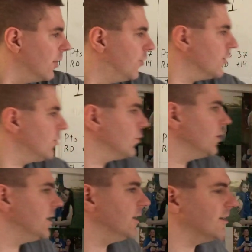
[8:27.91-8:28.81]
This
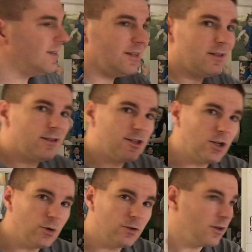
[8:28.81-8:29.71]
week is
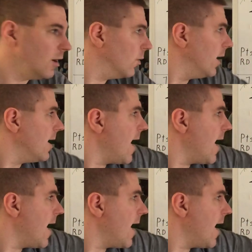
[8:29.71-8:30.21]
so-so,